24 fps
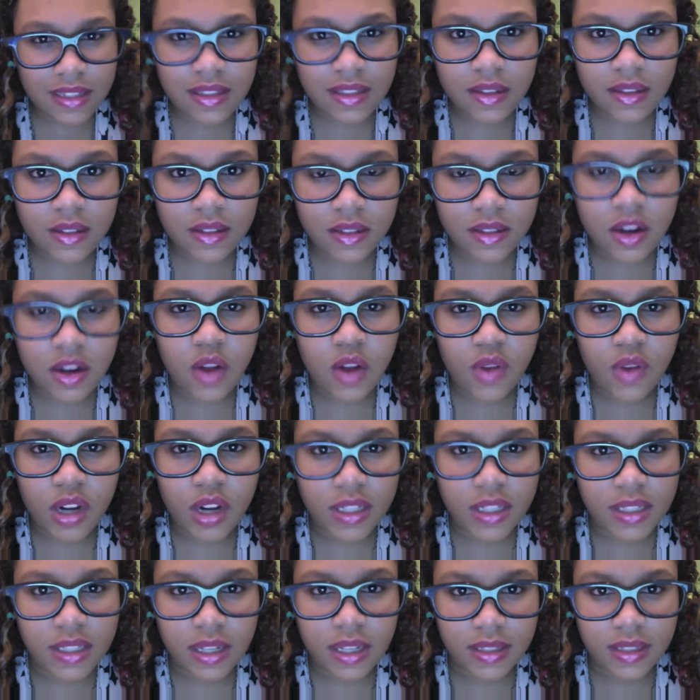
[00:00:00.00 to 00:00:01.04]
it's not
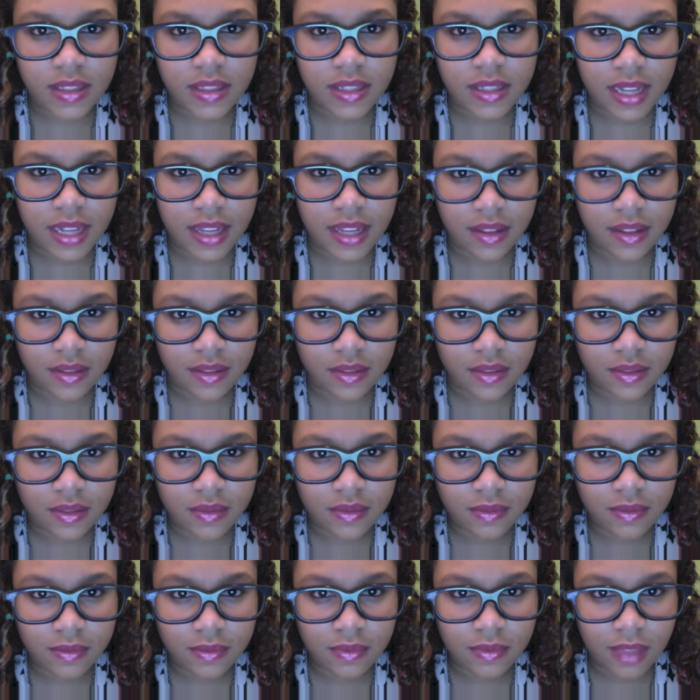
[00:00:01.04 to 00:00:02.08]
rocket science to
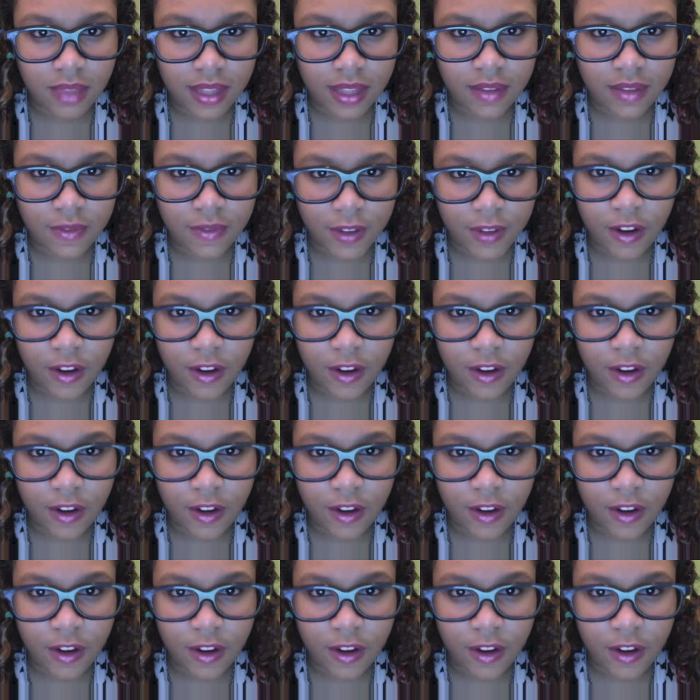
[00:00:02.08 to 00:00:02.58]
figure